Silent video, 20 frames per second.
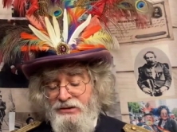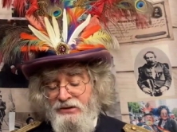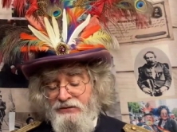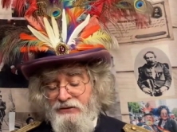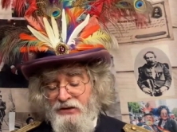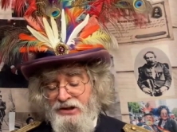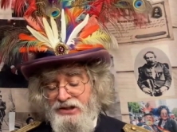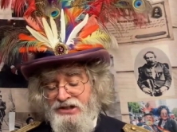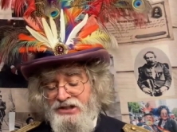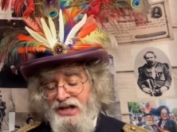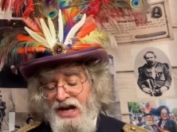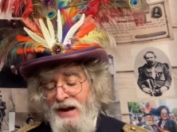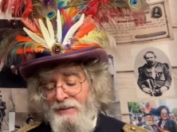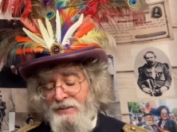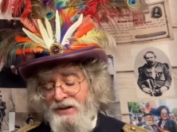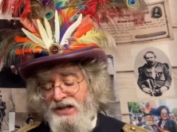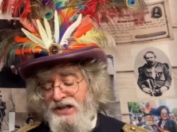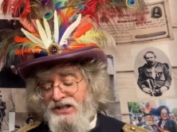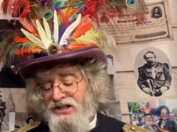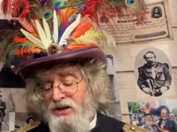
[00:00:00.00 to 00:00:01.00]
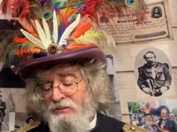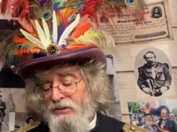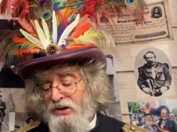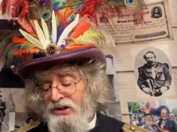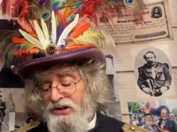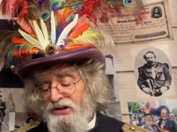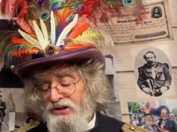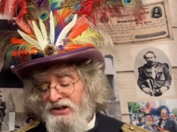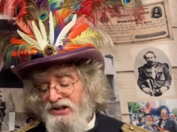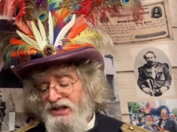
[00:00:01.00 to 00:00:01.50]
the first Japanese
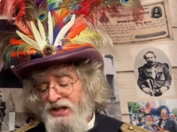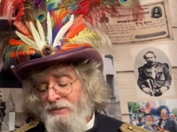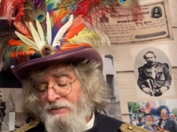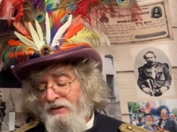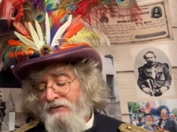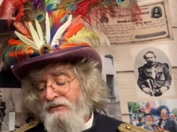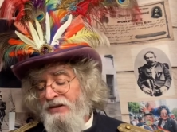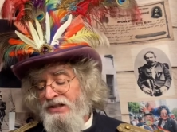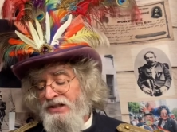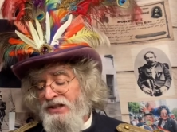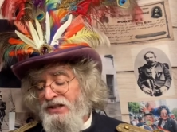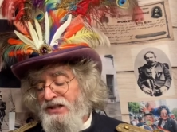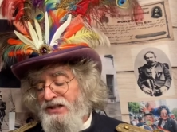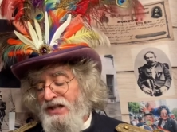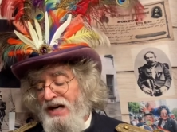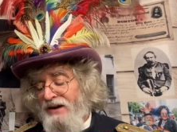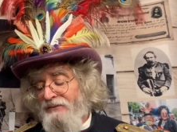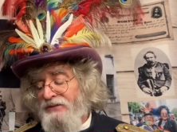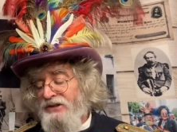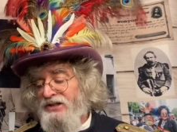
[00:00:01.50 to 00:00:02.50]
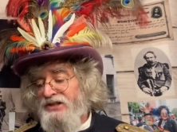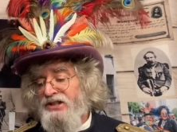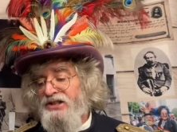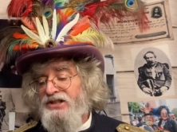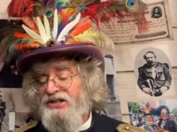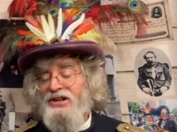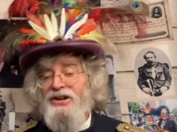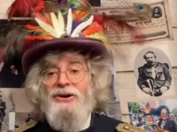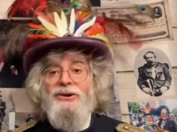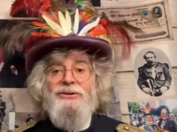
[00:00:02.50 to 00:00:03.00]
commercial ship visits San
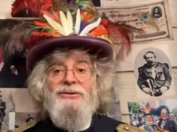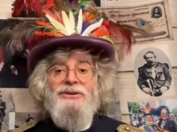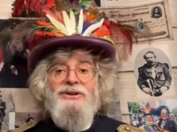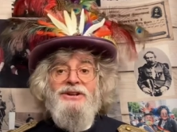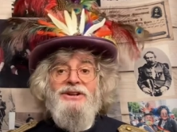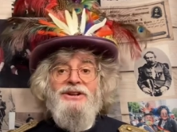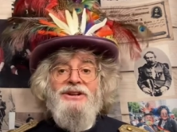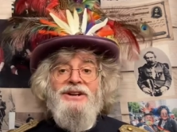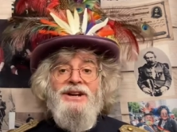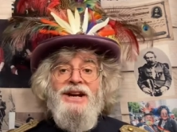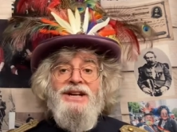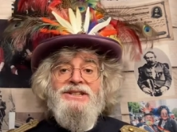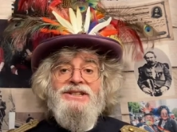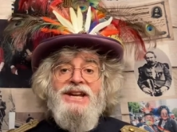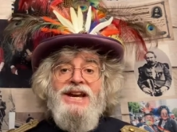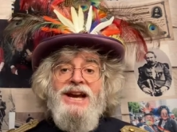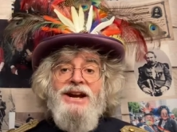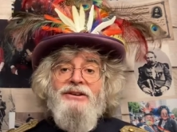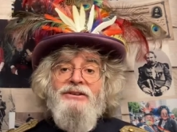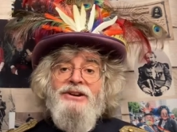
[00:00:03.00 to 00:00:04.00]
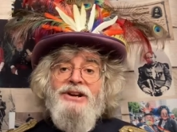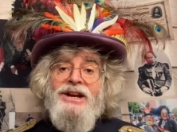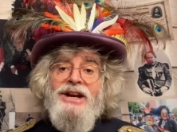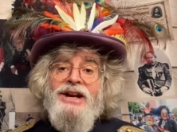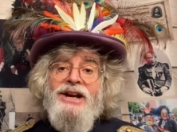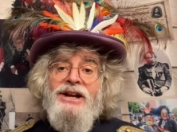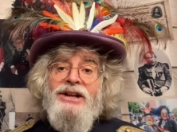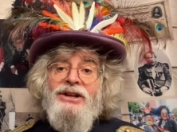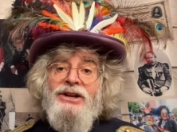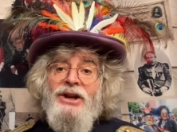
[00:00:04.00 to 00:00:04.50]
Francisco. It's
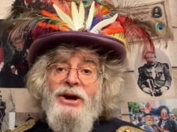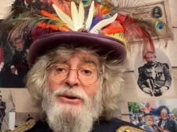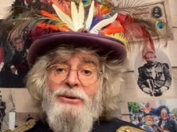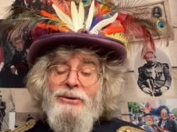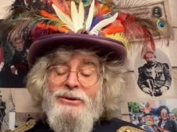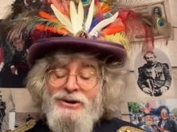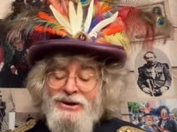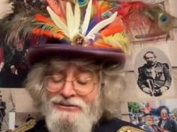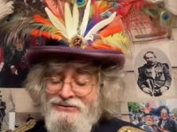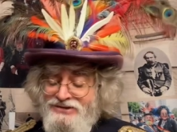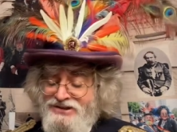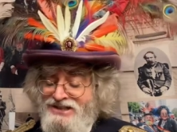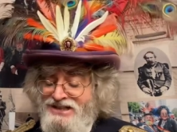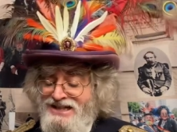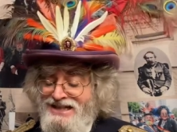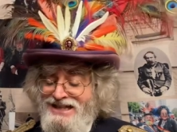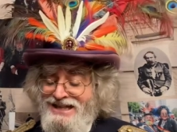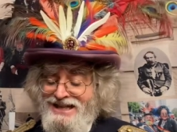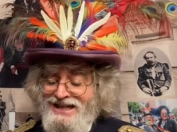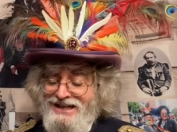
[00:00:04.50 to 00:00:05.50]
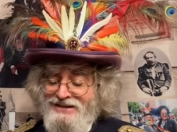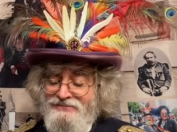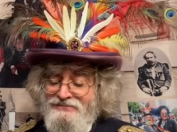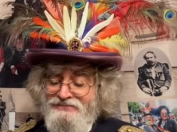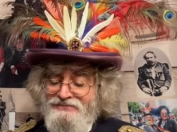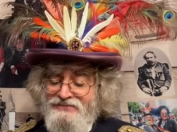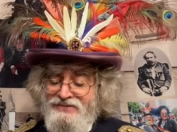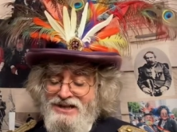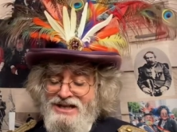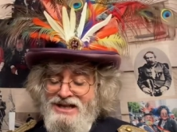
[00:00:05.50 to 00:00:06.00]
carrying a load of tea.
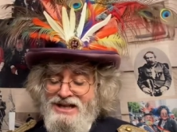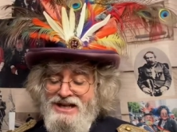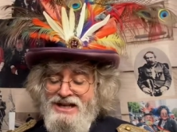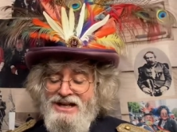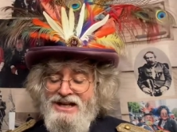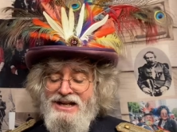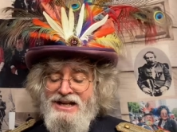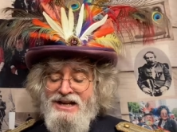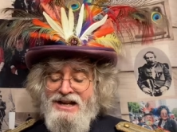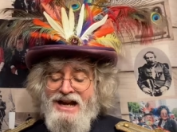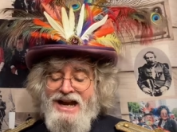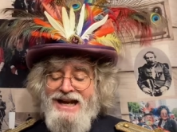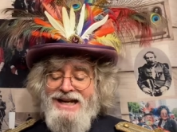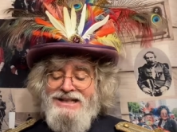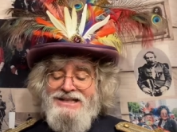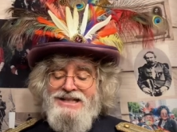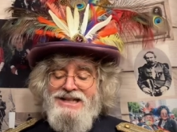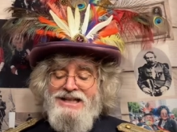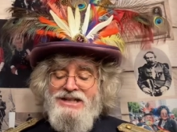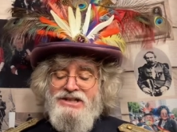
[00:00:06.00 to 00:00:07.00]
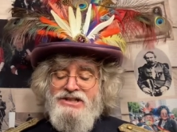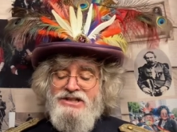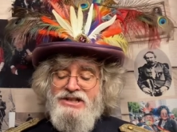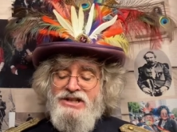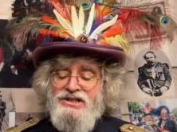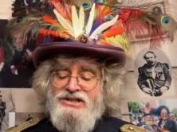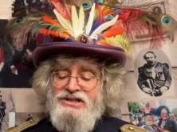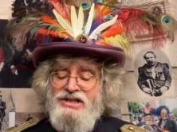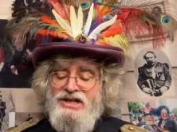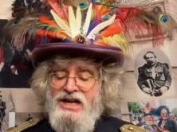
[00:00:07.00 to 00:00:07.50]

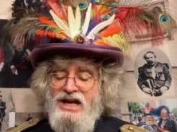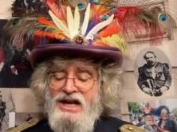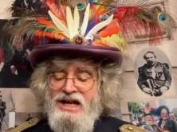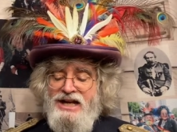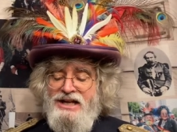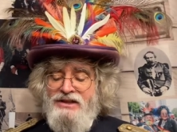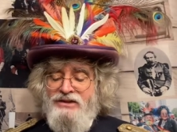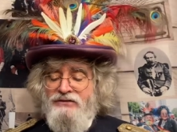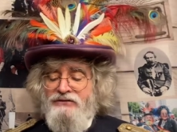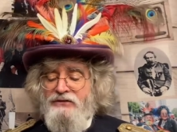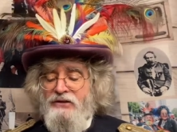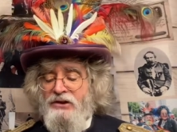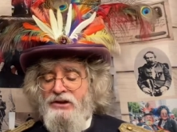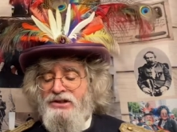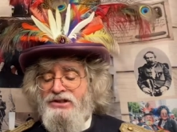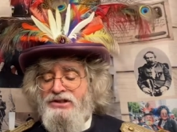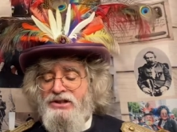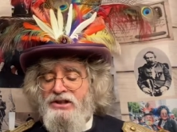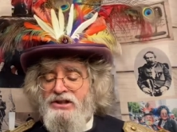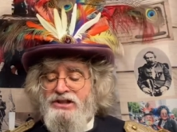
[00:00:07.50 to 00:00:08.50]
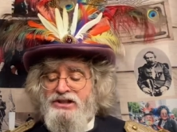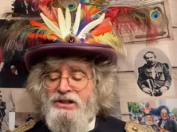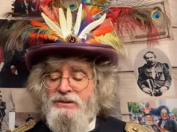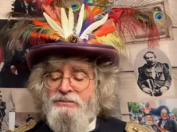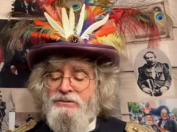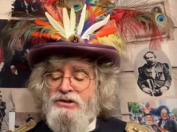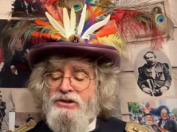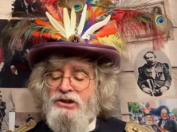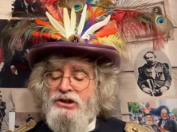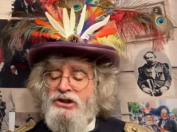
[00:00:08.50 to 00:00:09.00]
1869, the first
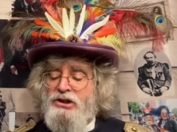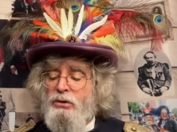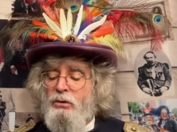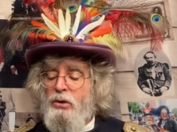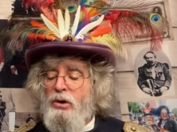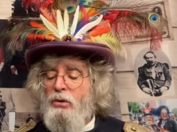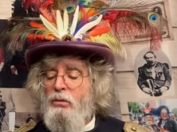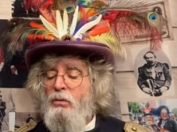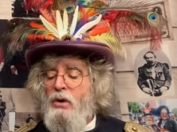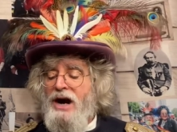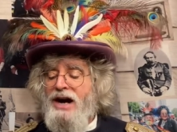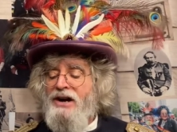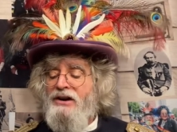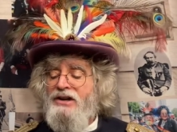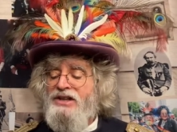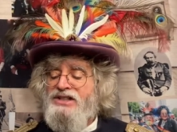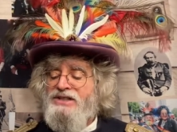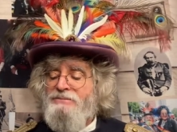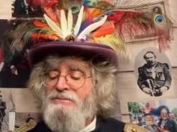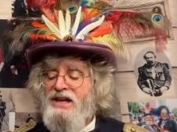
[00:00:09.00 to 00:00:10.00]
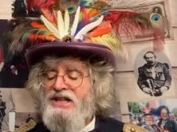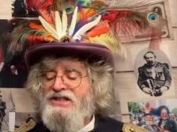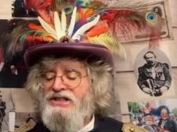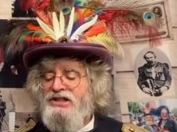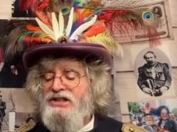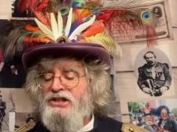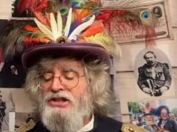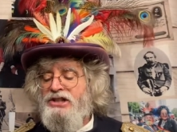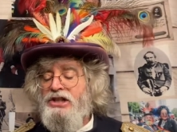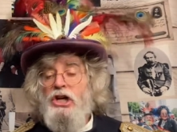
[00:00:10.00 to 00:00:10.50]
ship-to-shore wireless
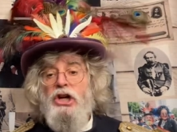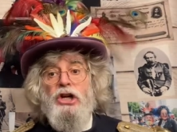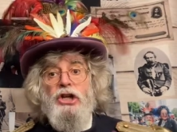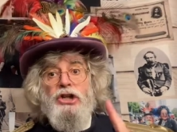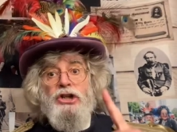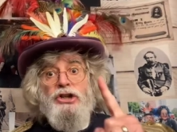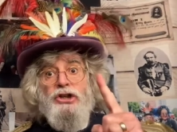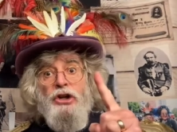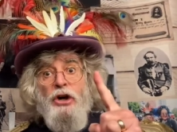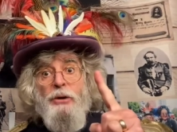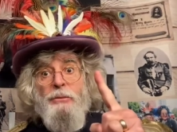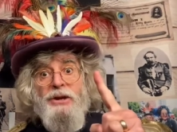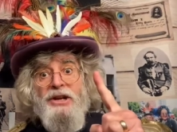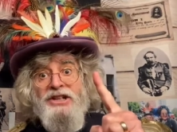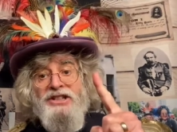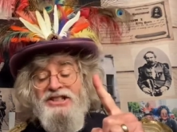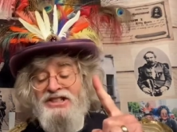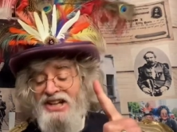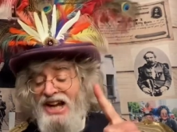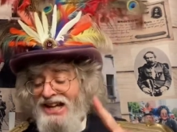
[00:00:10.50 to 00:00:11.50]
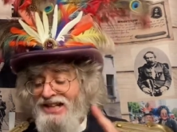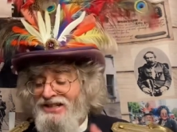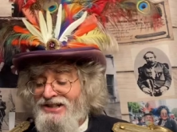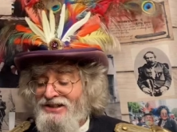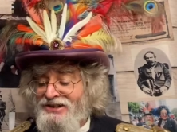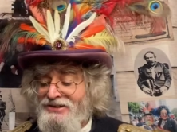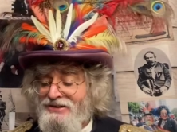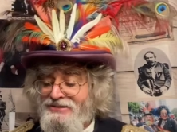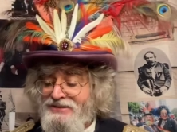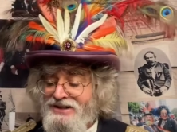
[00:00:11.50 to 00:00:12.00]
message. Sherman is
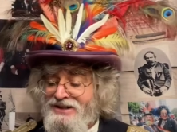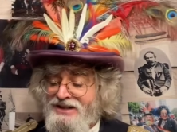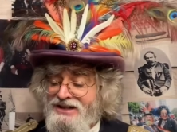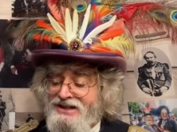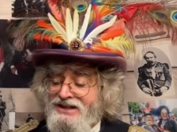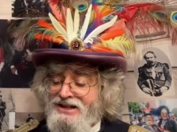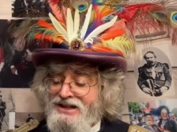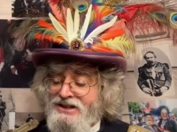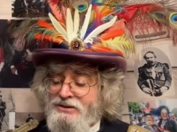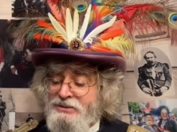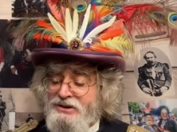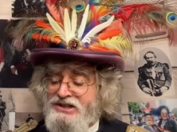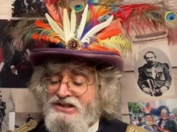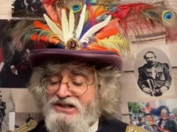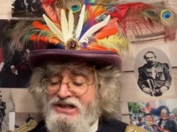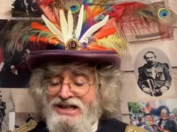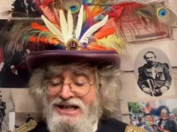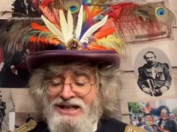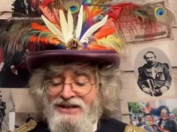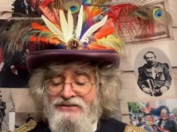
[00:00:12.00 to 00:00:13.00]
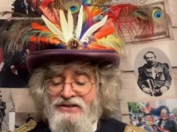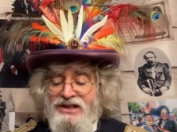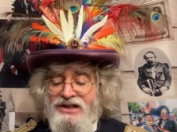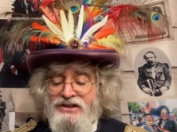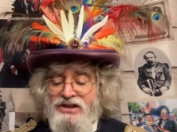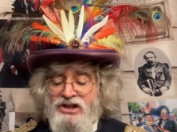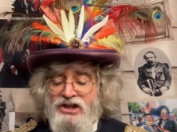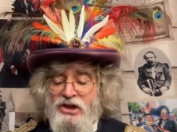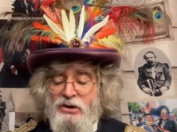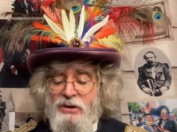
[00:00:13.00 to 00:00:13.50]
sighted. Received in
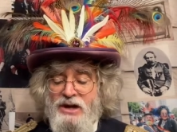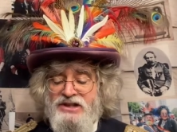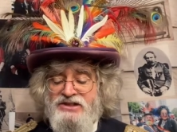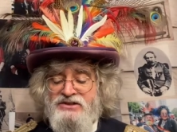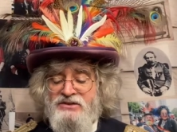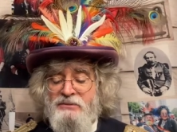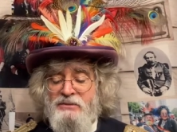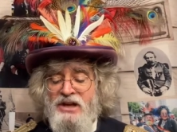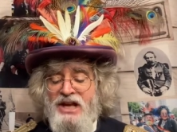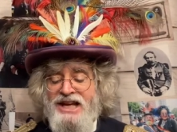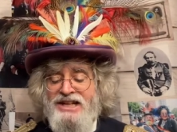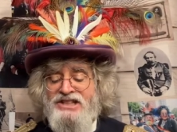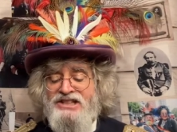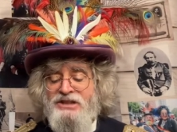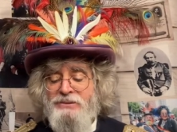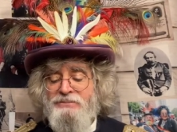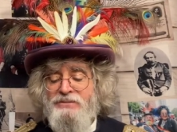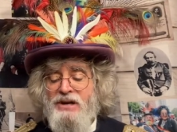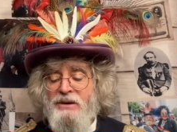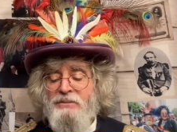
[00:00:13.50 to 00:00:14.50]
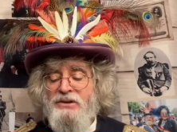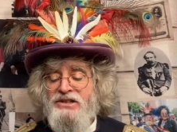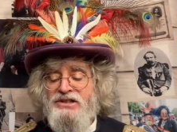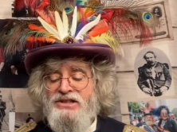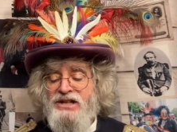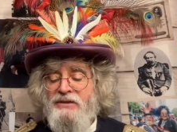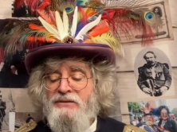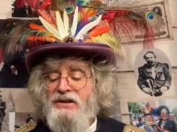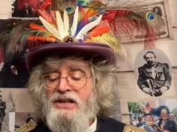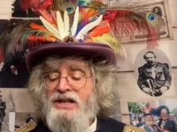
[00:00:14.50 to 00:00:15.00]
the U.S. from lightship number
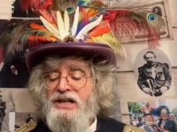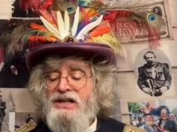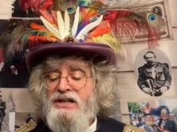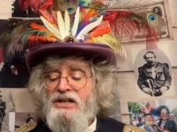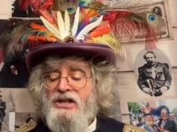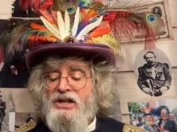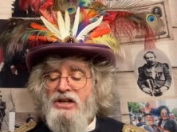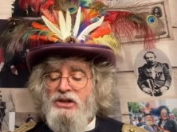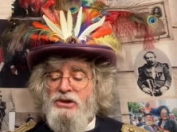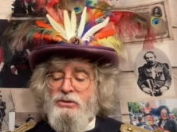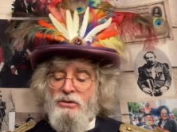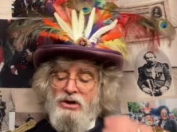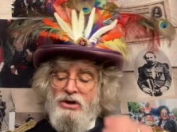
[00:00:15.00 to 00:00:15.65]
70 to a